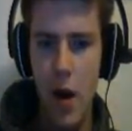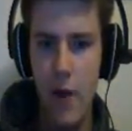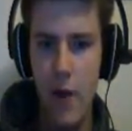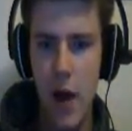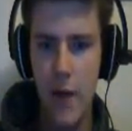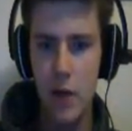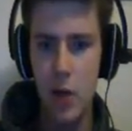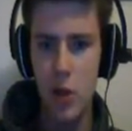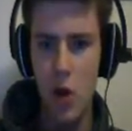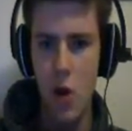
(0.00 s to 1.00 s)
I never left
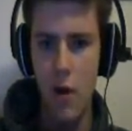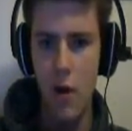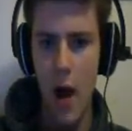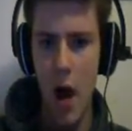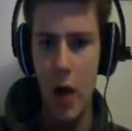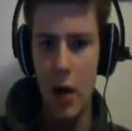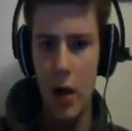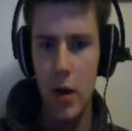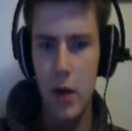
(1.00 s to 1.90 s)
the stove on.